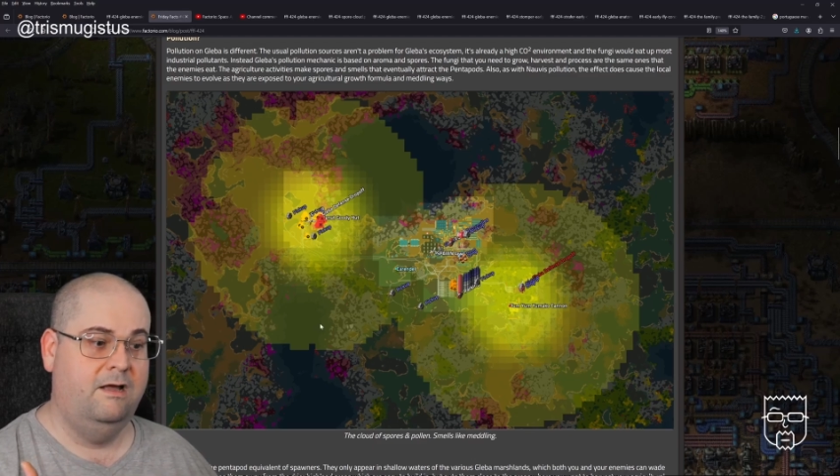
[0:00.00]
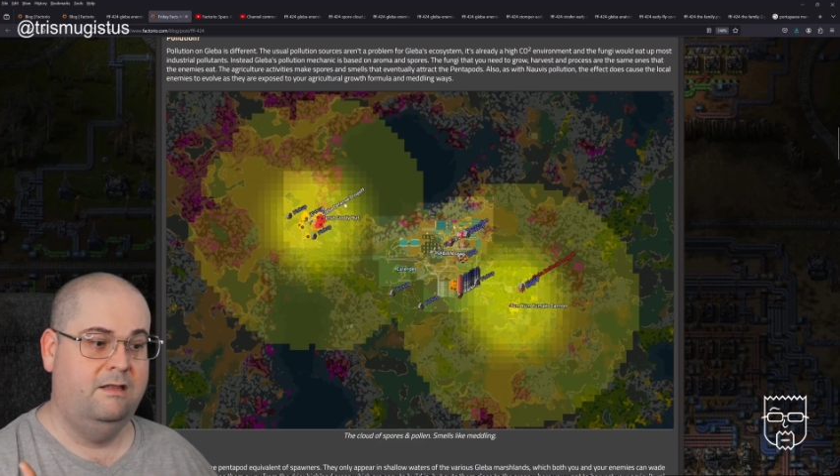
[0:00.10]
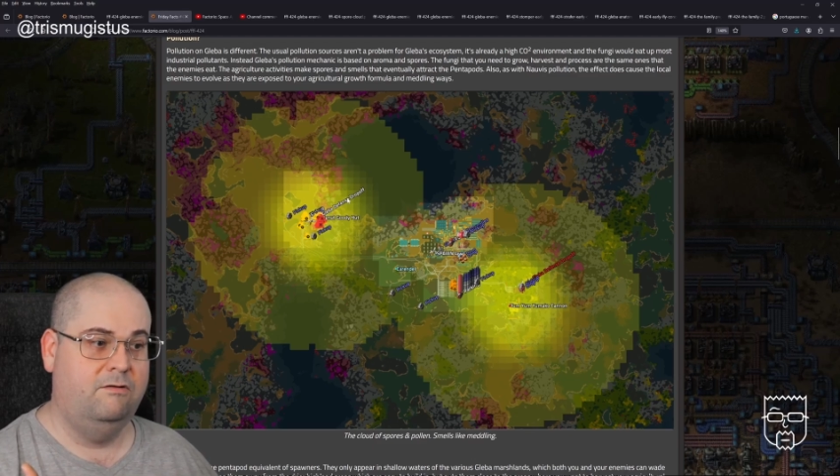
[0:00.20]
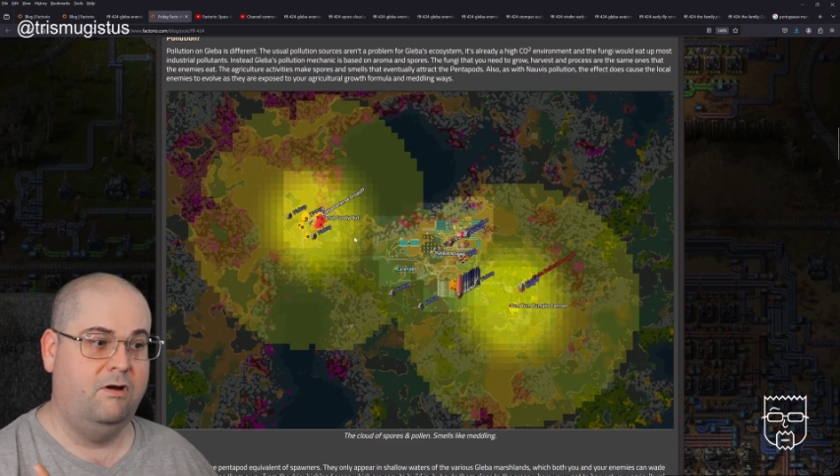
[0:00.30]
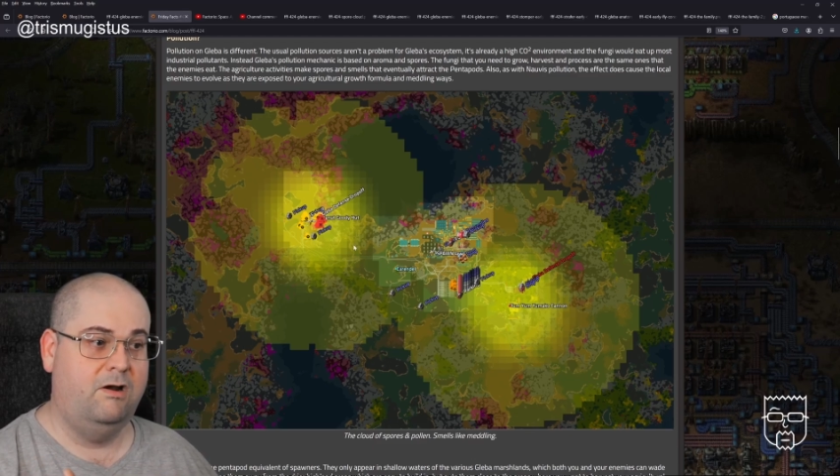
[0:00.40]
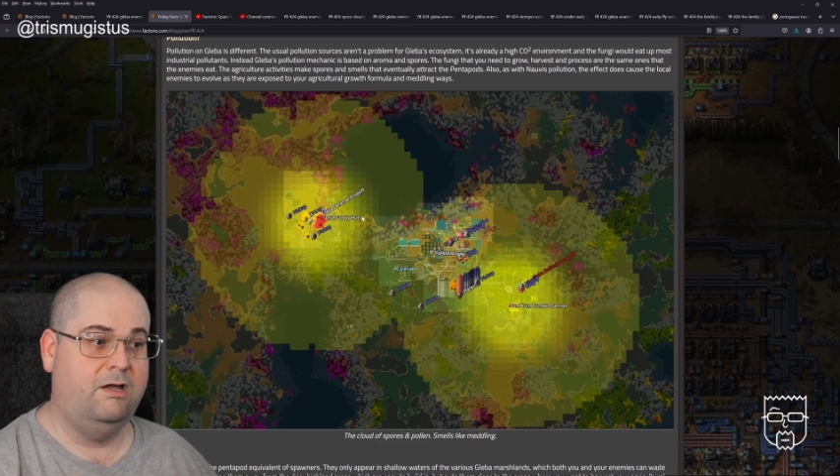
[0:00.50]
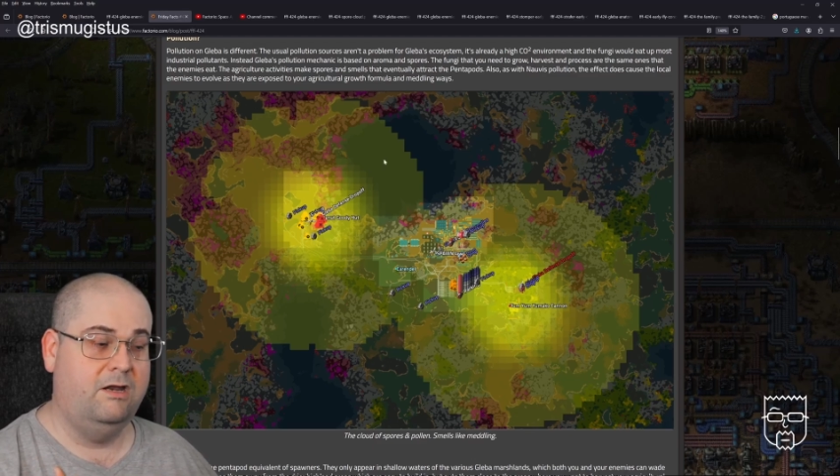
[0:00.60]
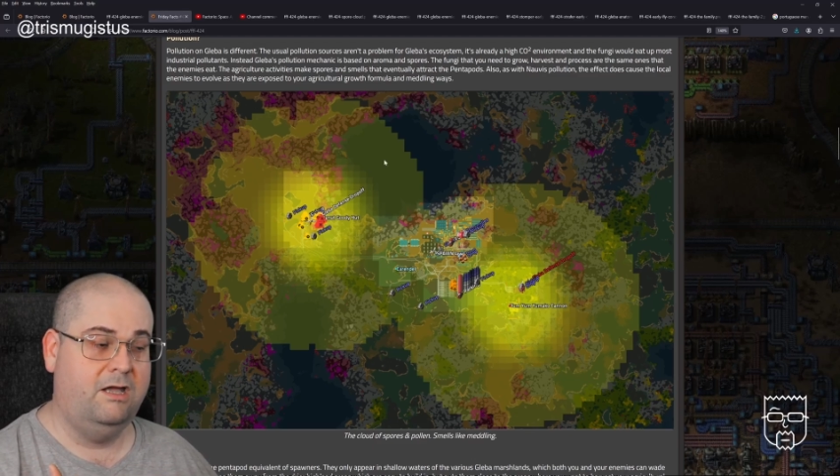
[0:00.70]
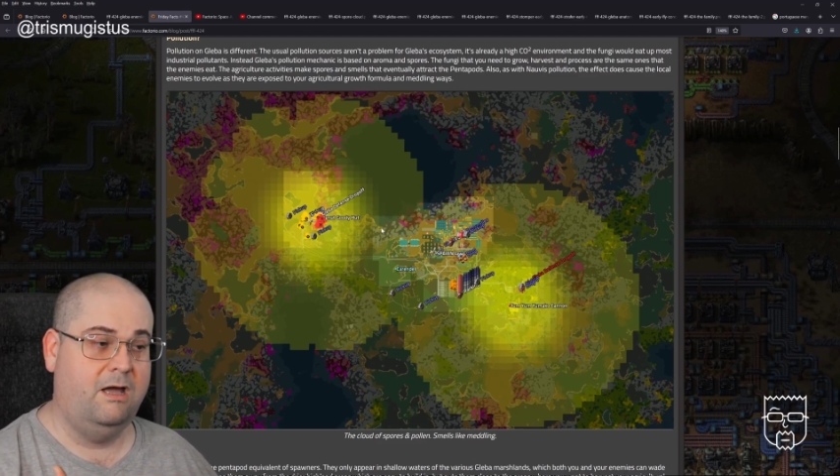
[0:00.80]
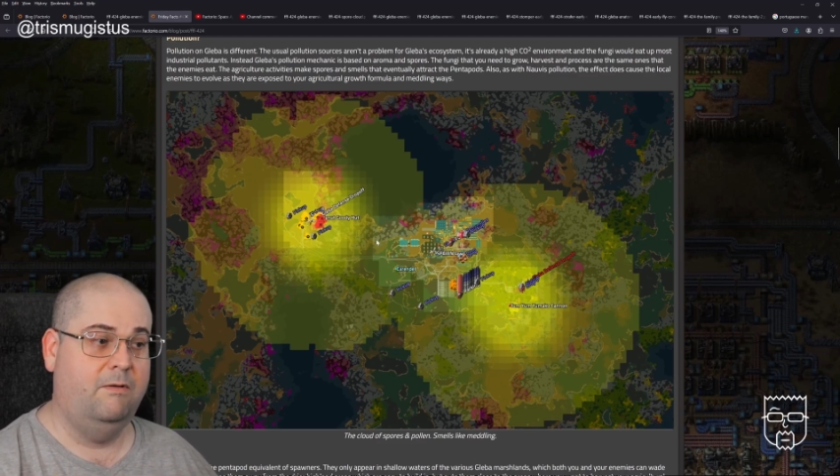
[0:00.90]
they're only going
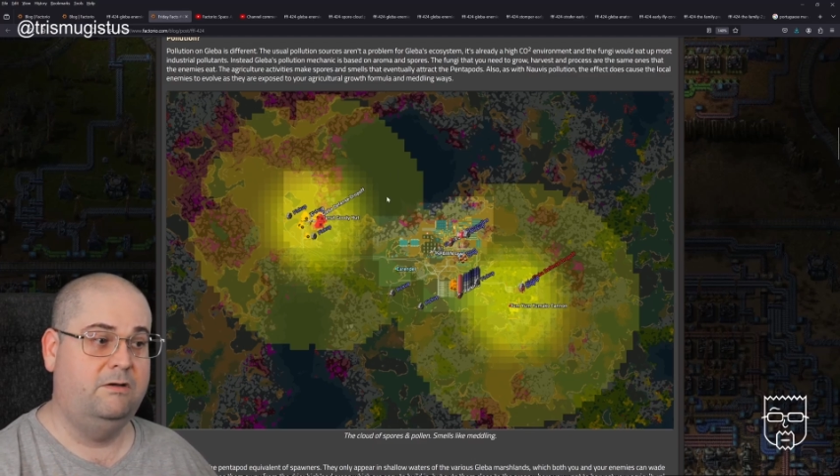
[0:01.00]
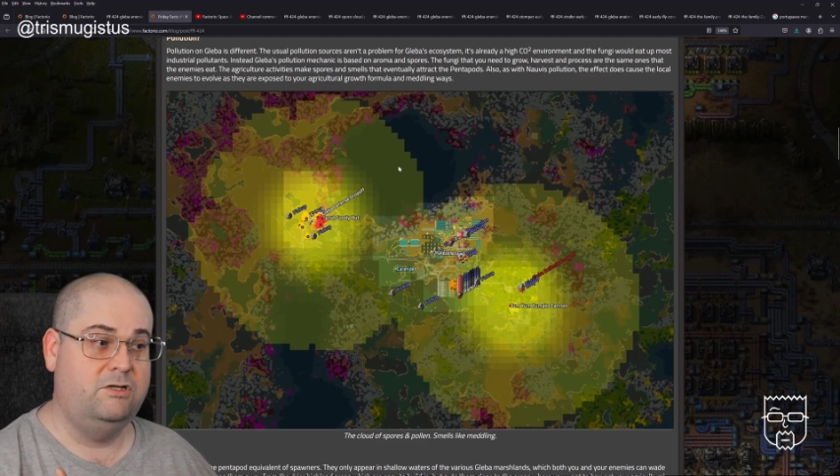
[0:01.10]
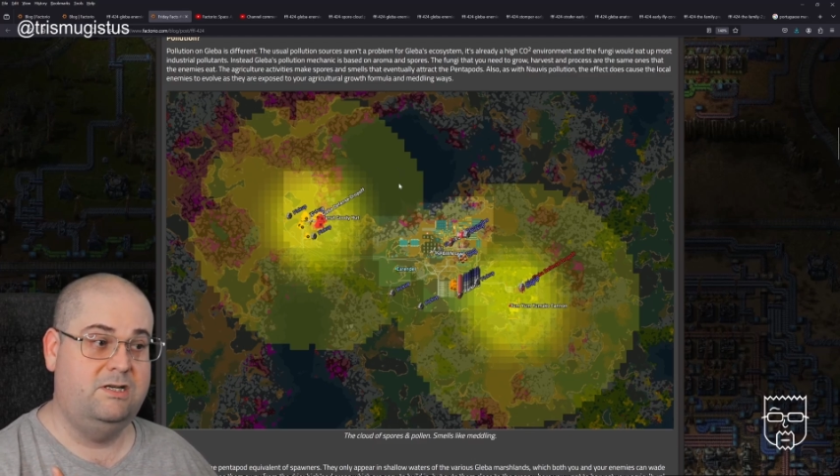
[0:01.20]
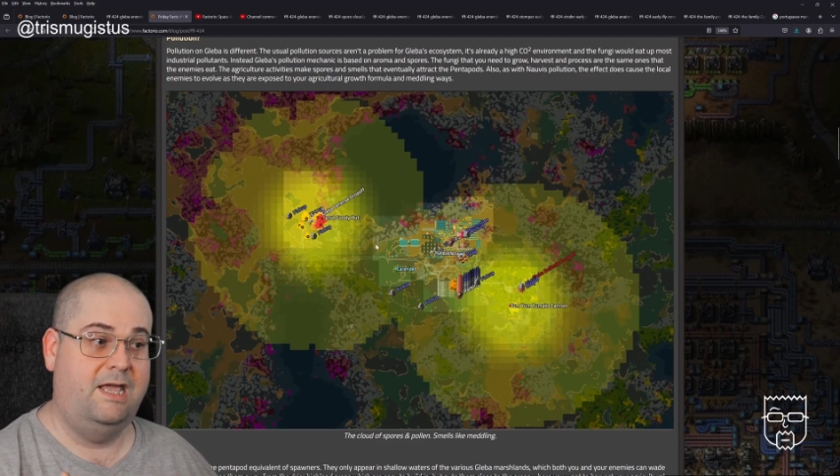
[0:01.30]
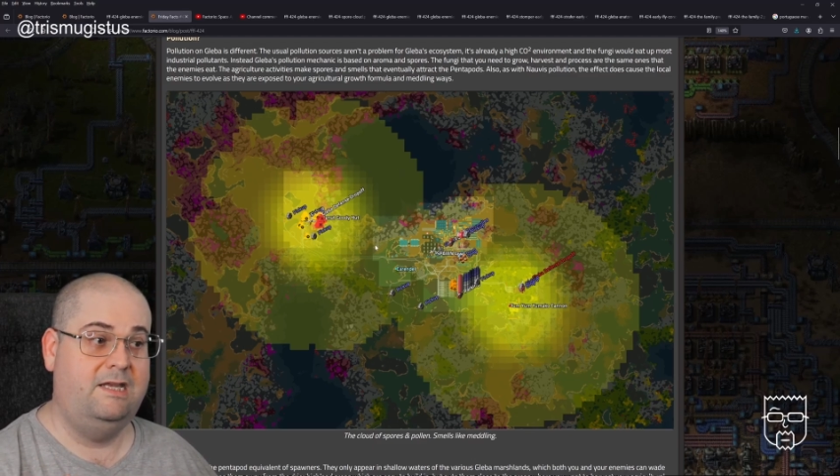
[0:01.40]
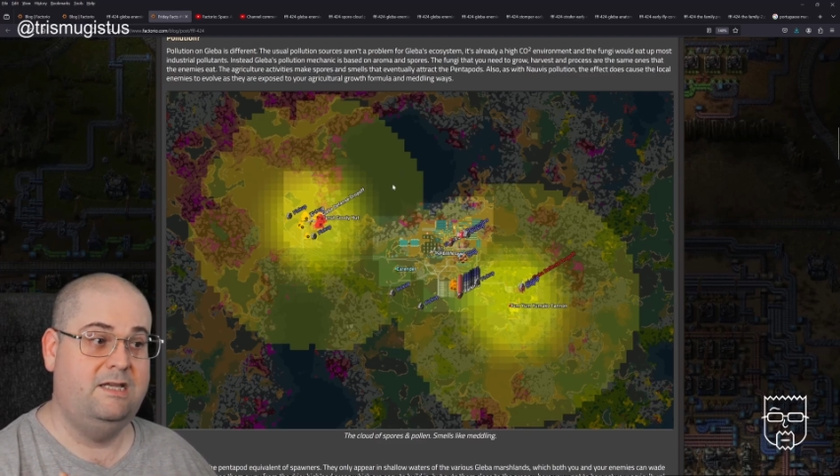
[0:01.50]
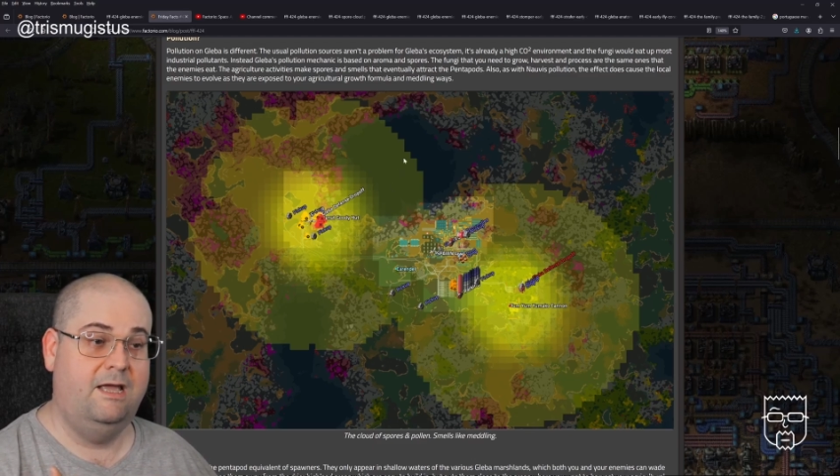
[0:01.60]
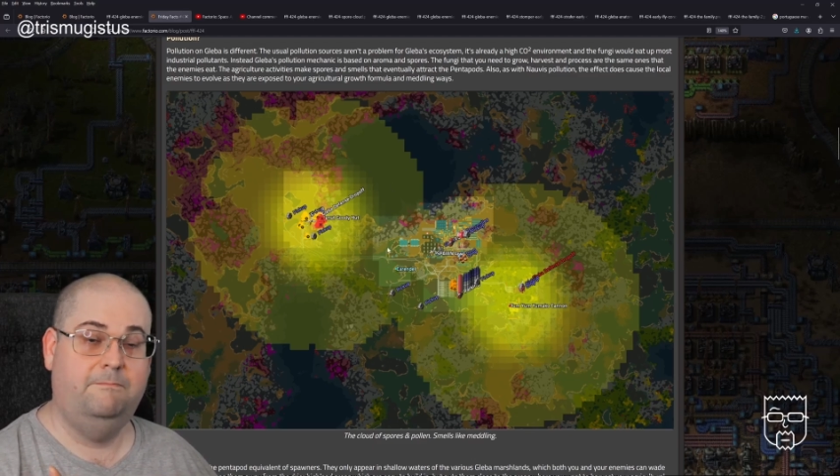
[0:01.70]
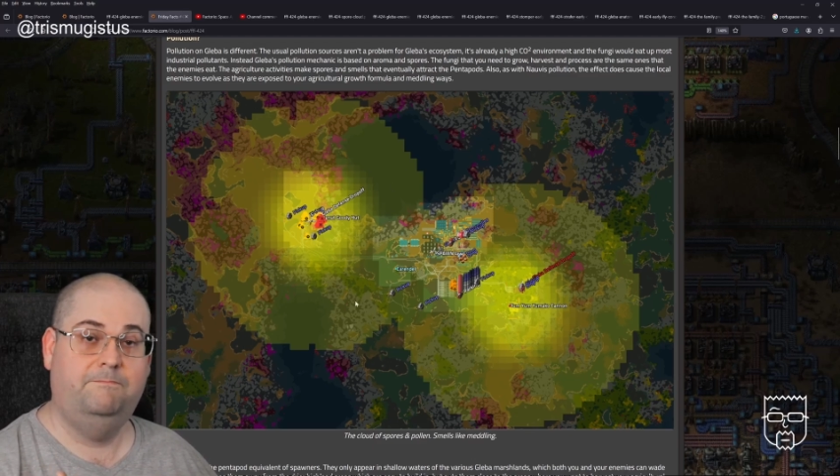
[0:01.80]
to come and just eat it.